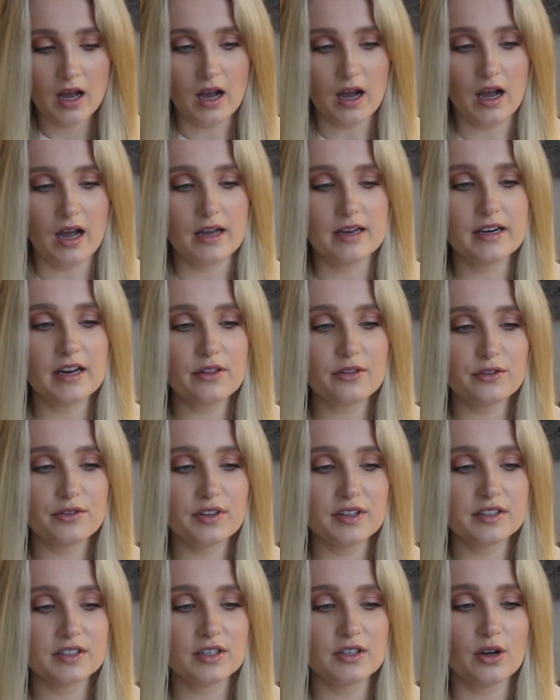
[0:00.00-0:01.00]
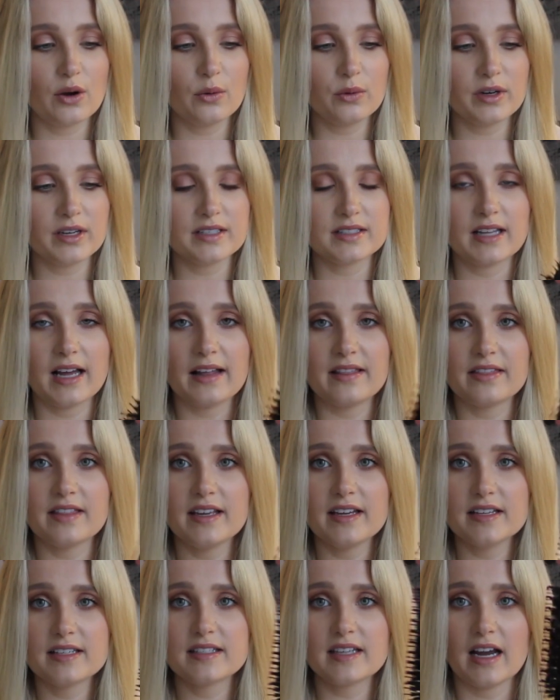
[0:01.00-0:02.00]
Another thing to note is that
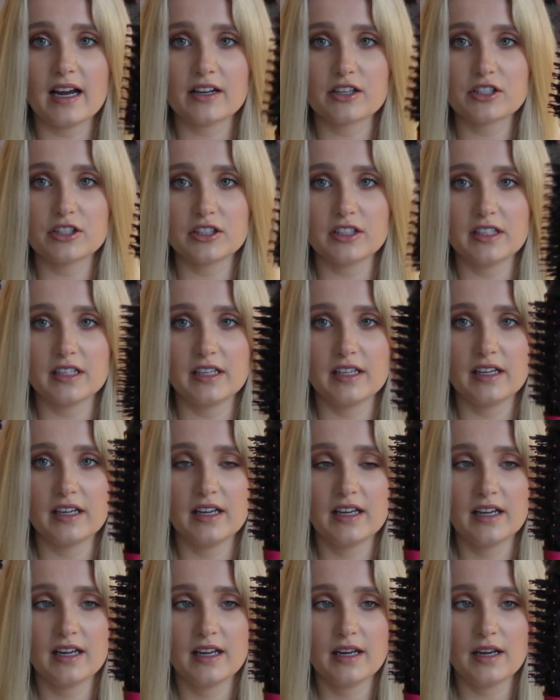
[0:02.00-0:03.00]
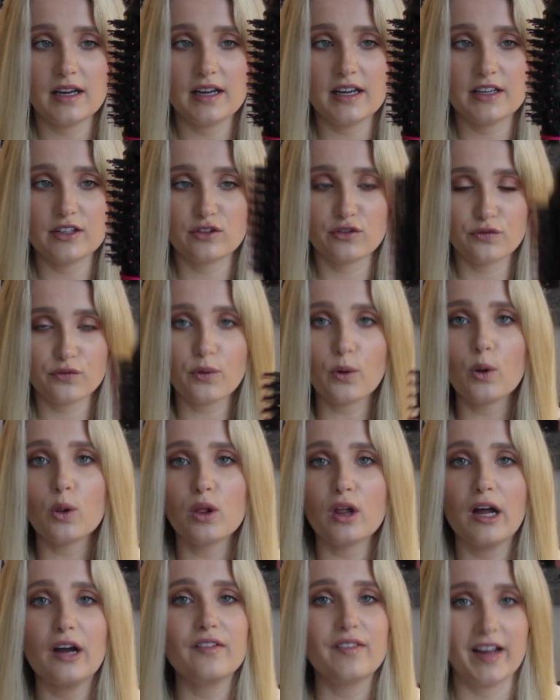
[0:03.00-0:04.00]
this actually is
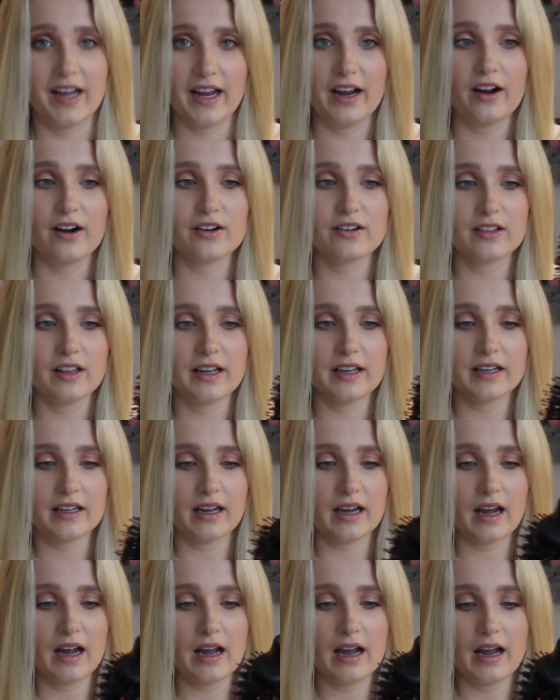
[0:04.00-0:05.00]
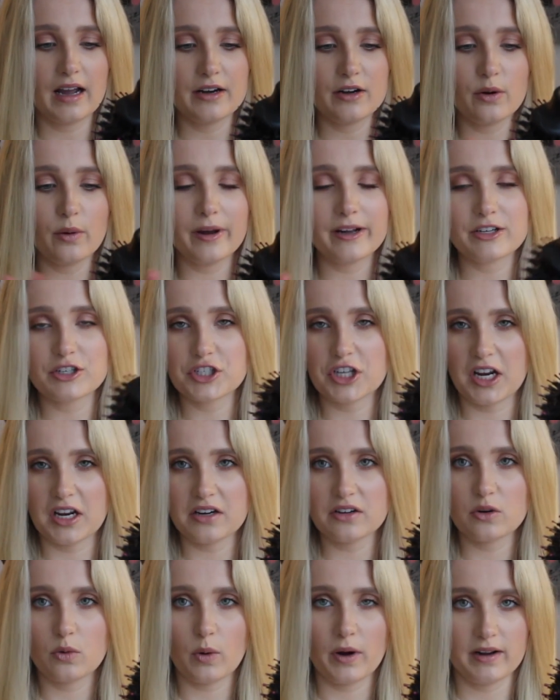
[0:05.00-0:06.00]
full of hair. Like, I know I
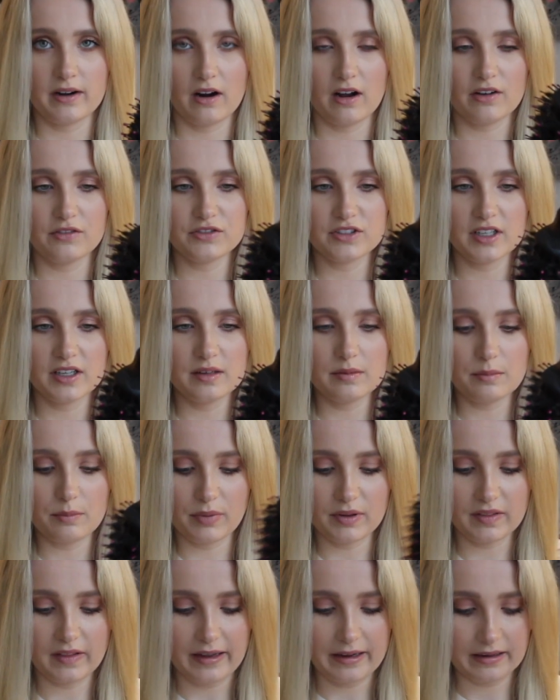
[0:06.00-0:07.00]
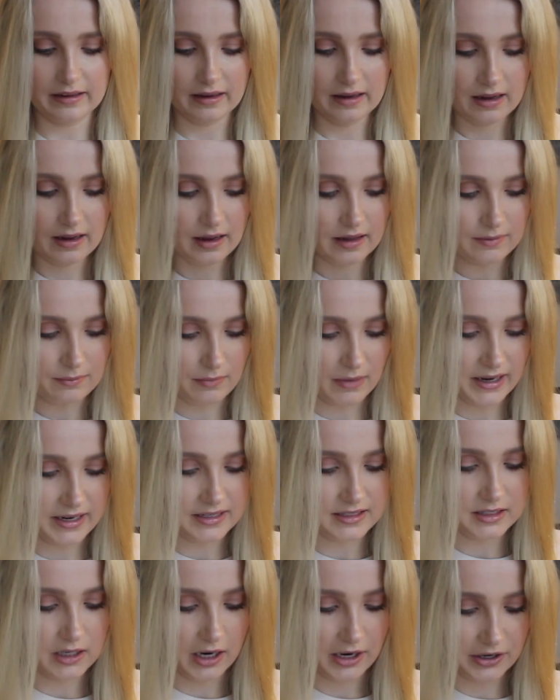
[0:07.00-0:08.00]
shed quite often, but like, my
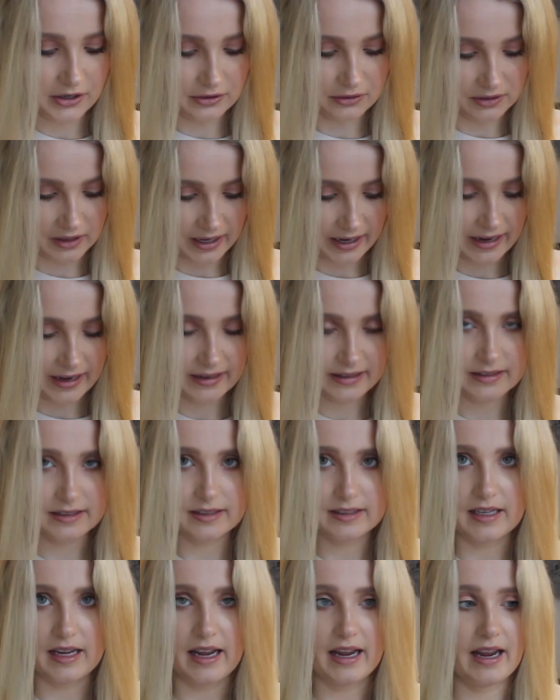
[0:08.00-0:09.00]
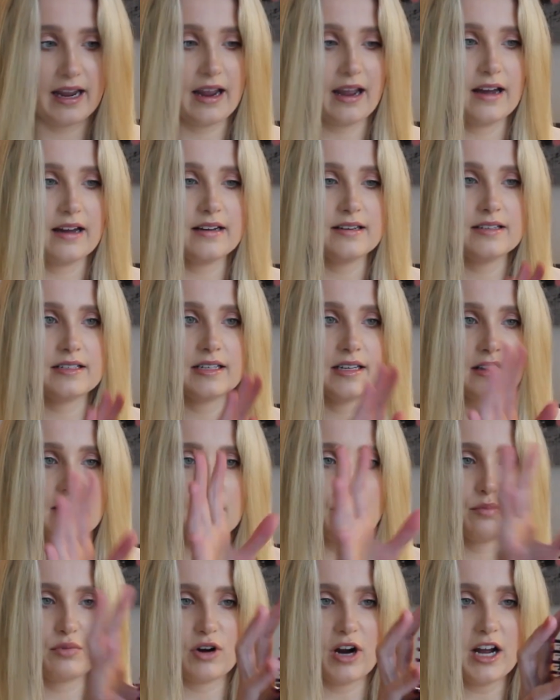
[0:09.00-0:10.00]
entire legs and
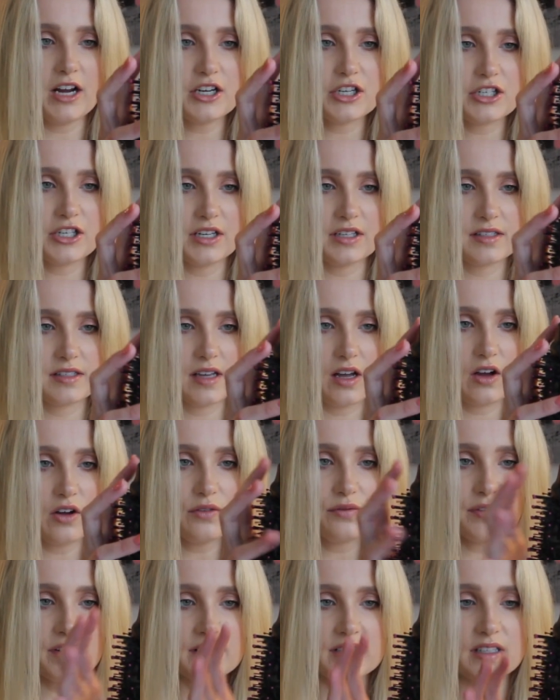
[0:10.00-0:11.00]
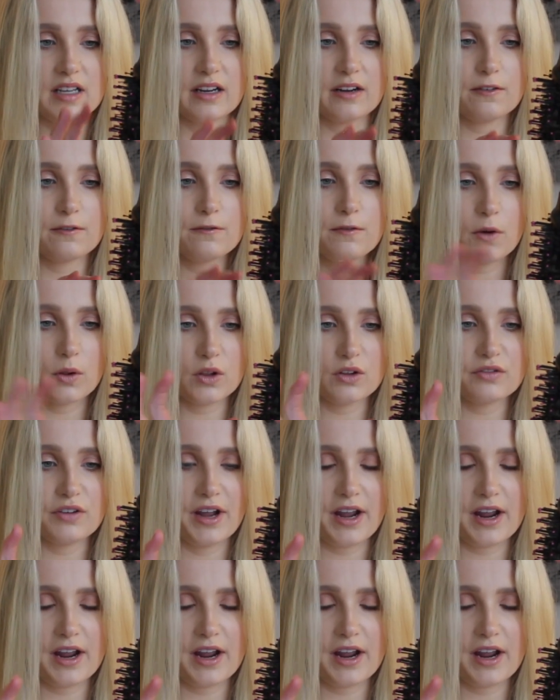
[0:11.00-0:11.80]
the brush itself is like full of